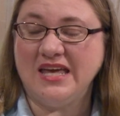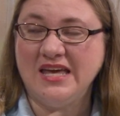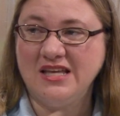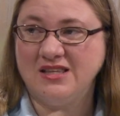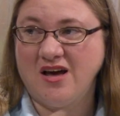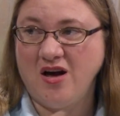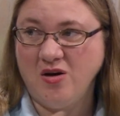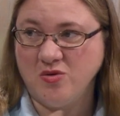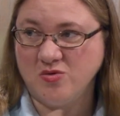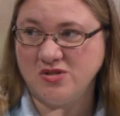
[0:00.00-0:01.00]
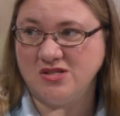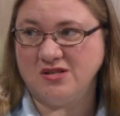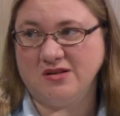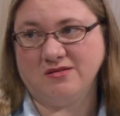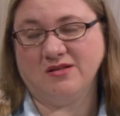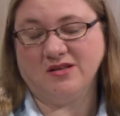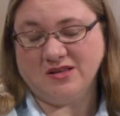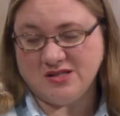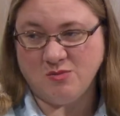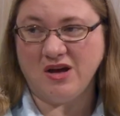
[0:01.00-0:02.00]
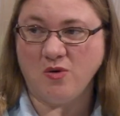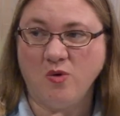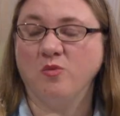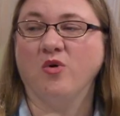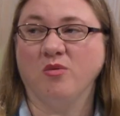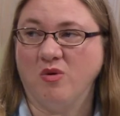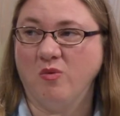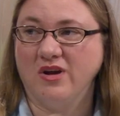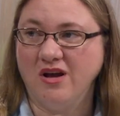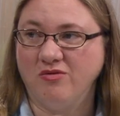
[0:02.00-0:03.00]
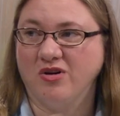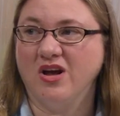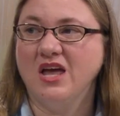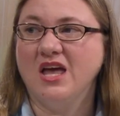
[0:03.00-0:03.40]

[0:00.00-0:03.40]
eat the host, the tomato hornworm or whatever.